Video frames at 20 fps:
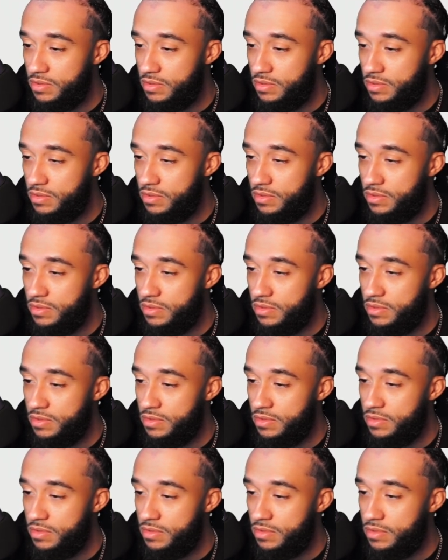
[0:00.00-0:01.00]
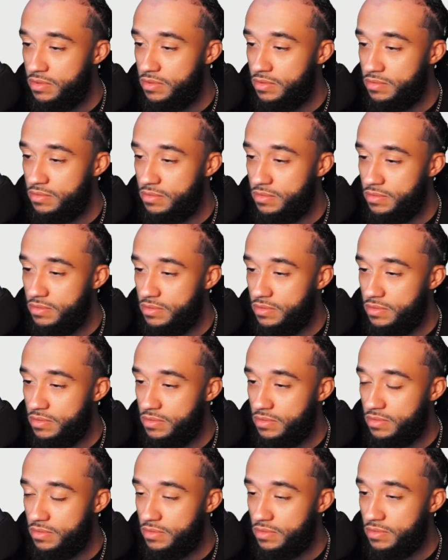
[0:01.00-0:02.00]

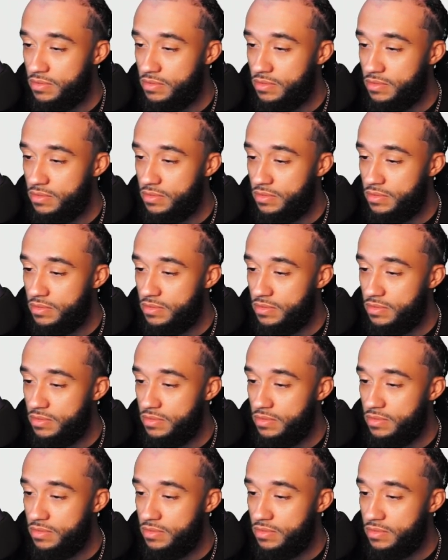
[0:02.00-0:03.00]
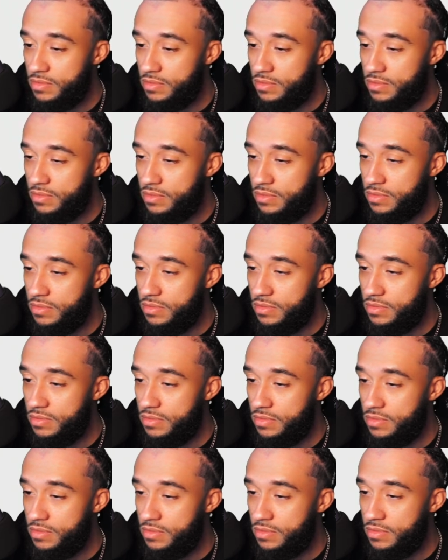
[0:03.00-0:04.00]

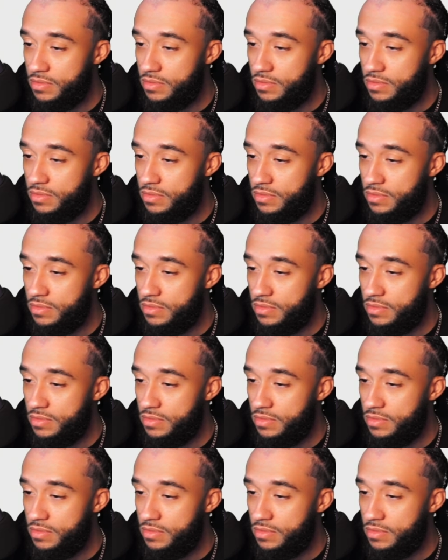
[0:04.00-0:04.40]
(no one is talking)